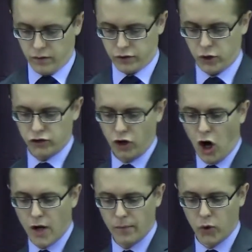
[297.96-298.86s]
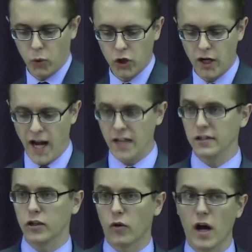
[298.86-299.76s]
So to start, the word
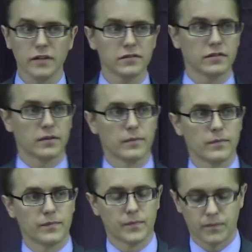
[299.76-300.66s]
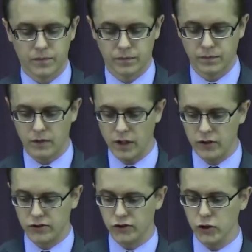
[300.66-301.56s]
Antichrist
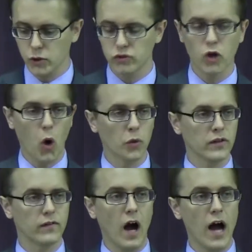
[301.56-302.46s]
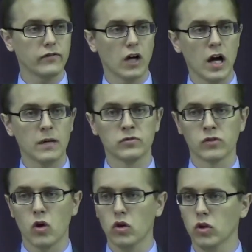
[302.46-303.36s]
is used only five times
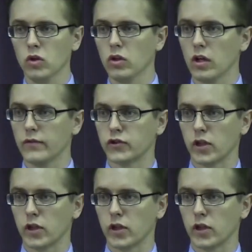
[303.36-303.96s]
in the whole of